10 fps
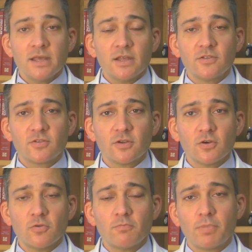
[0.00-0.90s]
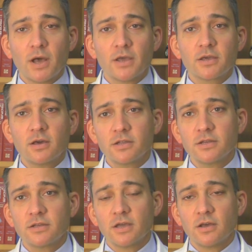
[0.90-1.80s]
And so by
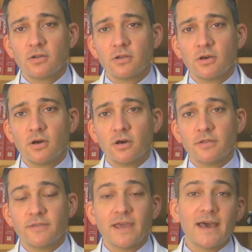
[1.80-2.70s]
cutting down on the